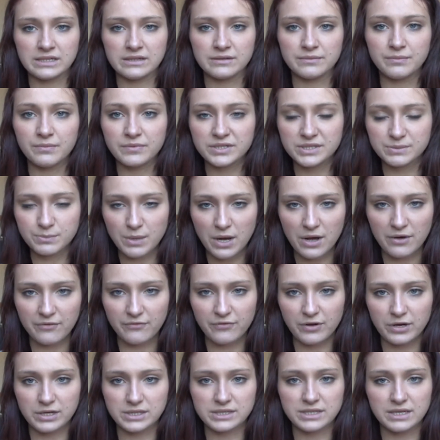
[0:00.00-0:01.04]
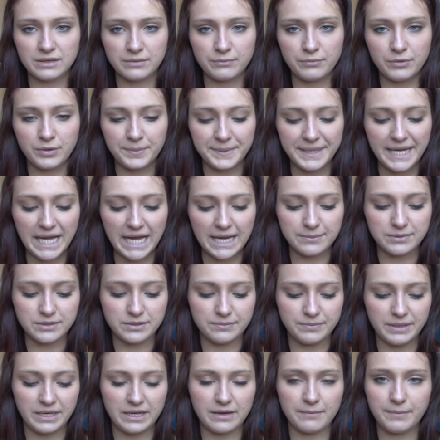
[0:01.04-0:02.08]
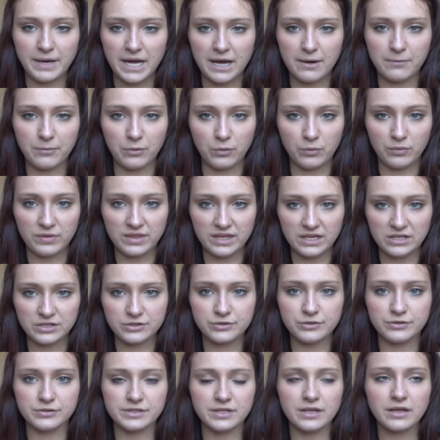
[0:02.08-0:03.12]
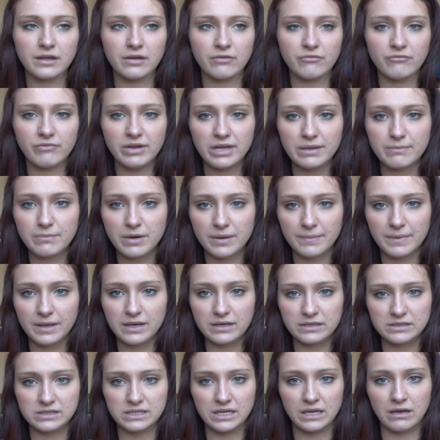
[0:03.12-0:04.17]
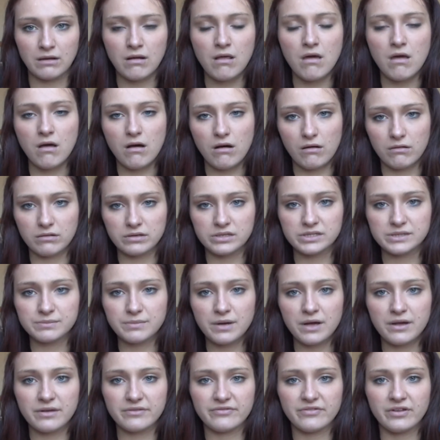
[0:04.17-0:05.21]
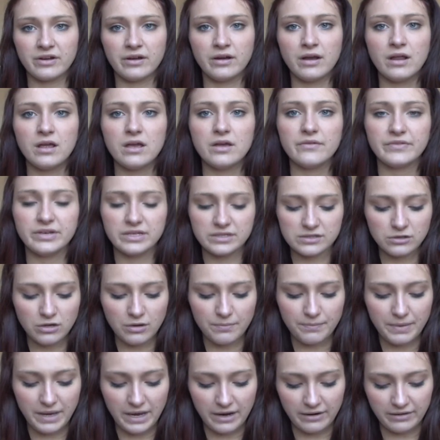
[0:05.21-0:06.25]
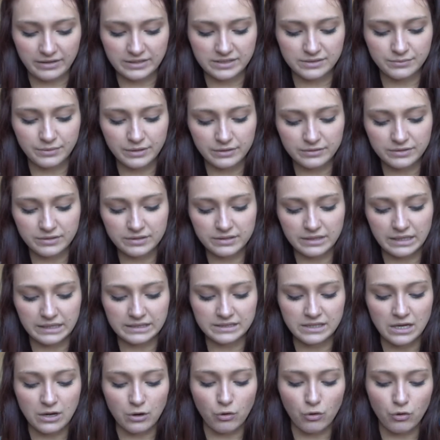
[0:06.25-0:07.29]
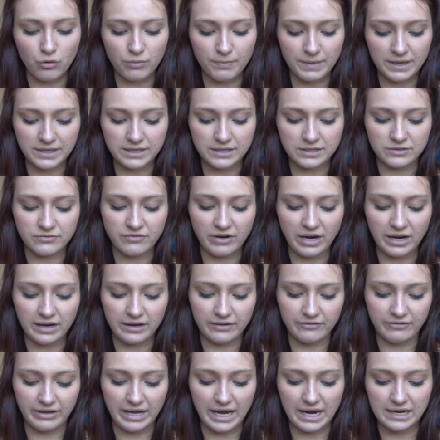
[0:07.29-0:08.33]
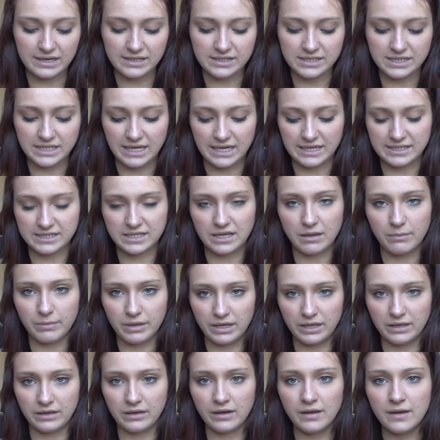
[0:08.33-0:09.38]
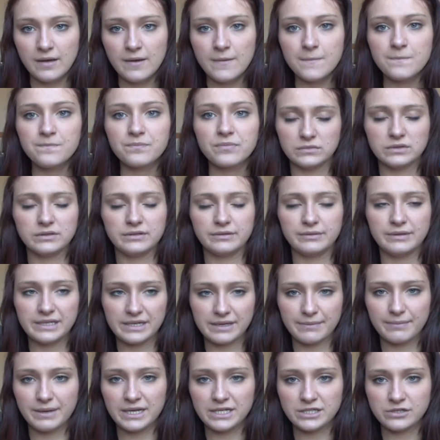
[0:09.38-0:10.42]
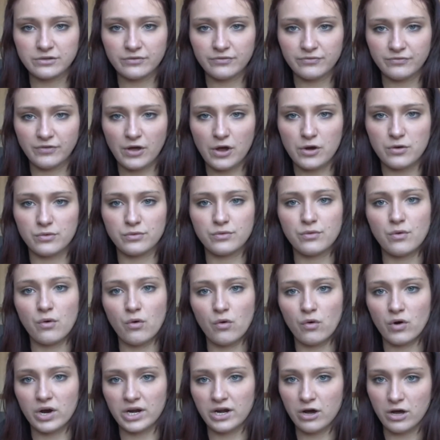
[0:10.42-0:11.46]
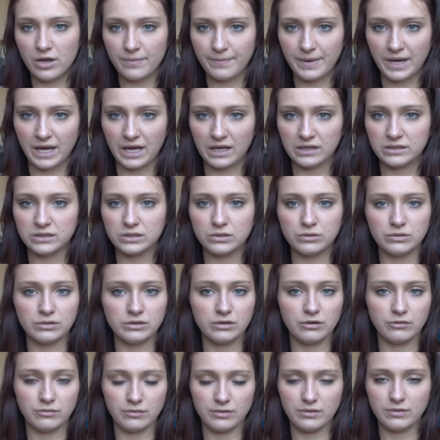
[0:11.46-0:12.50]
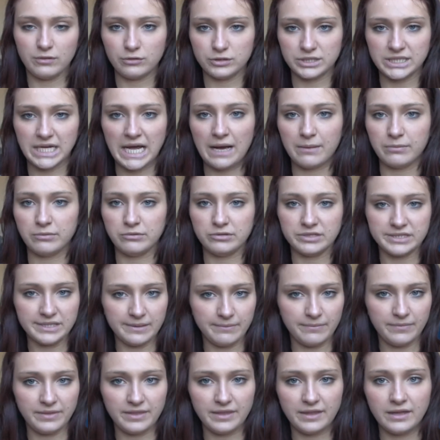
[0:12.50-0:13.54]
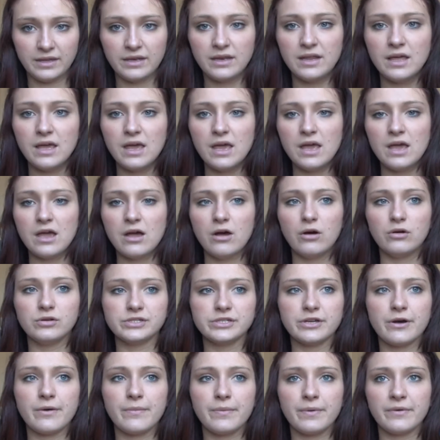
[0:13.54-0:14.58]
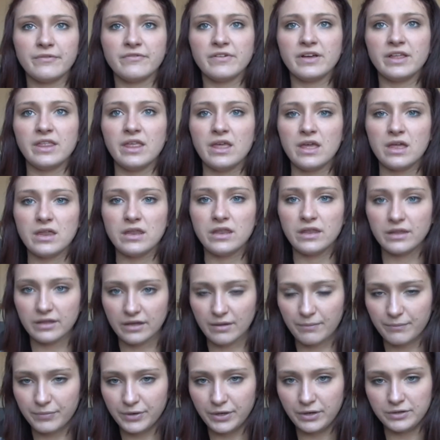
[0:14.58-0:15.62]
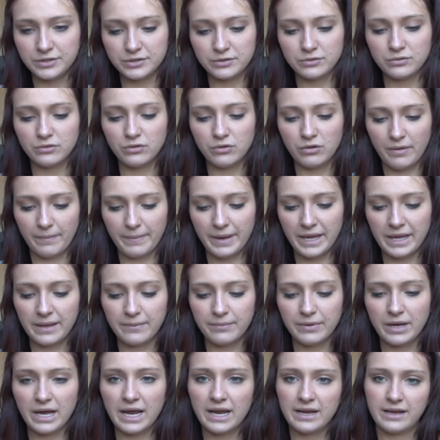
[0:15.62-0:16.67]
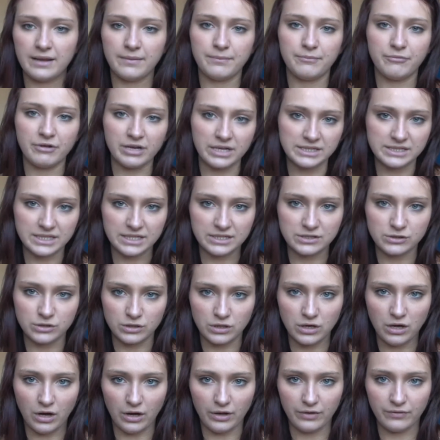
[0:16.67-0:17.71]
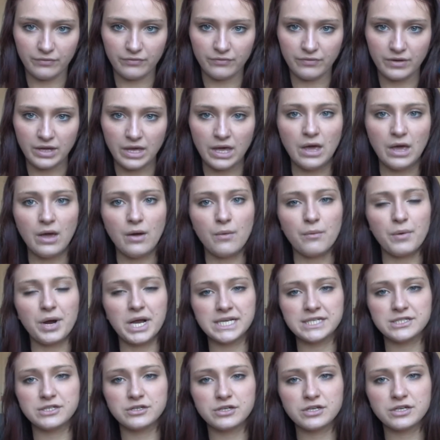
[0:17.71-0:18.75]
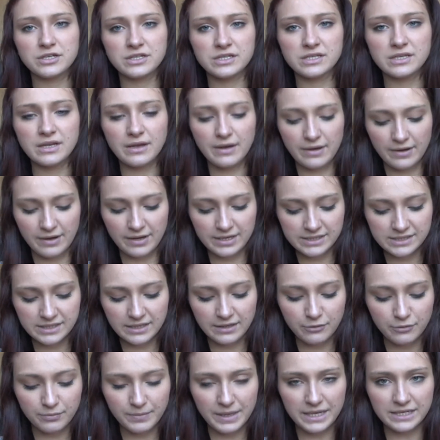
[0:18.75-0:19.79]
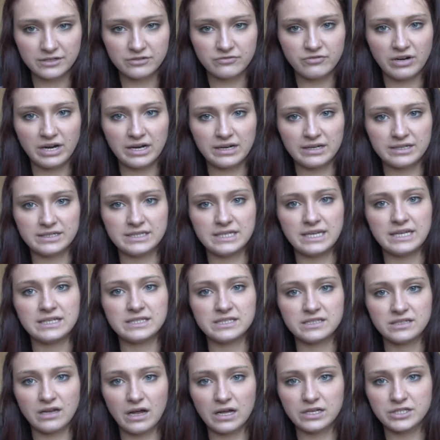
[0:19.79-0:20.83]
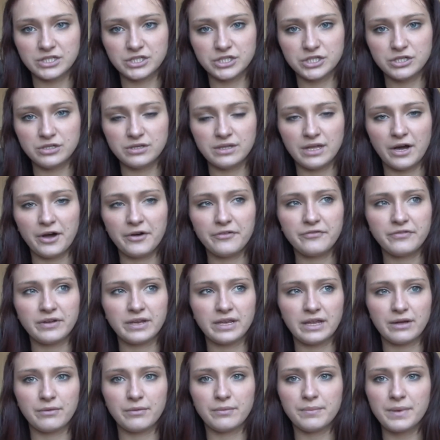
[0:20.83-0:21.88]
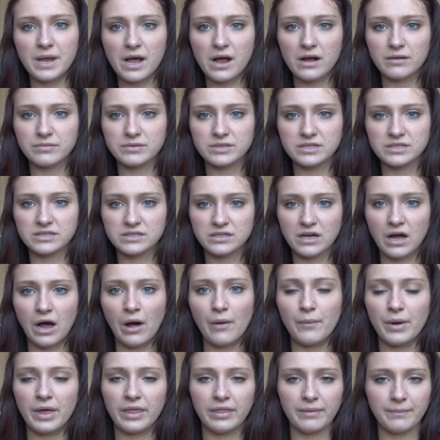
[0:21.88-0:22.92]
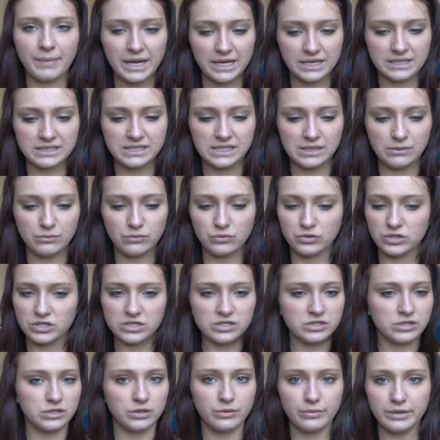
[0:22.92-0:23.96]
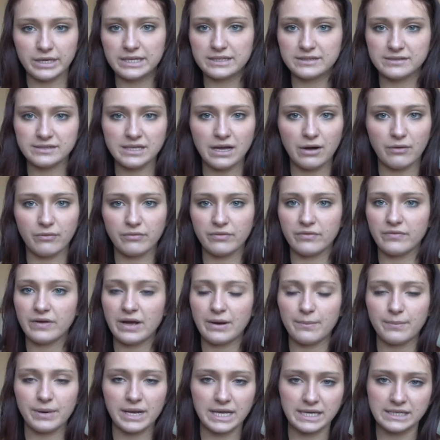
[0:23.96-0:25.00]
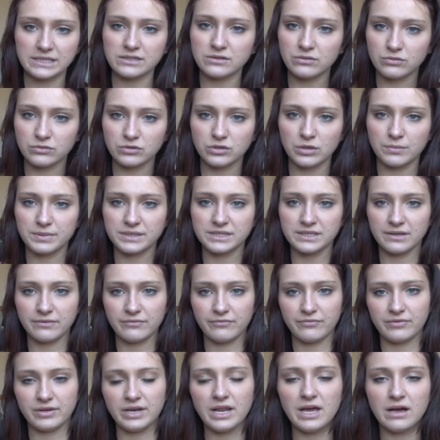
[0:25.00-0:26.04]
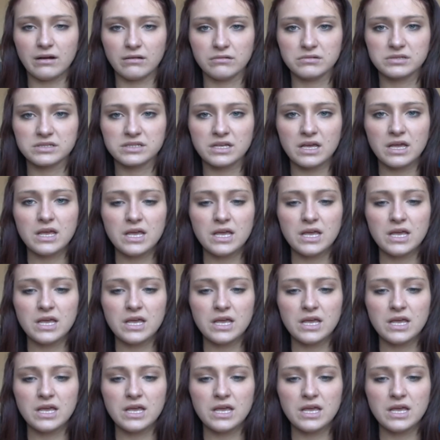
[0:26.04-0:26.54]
The smartphones will be able to be compatible with Issue, so they can read my magazine on a smartphone. It's a lot better, as well as augmented reality is coming in. where you can place your phone or an iPad or tab or something on top of a computer or a paper, and it brings it to life. Whereas you could, as augmented reality has started to do that, I think they will be able to start where the magazine will just do it itself without placing it on top of something else.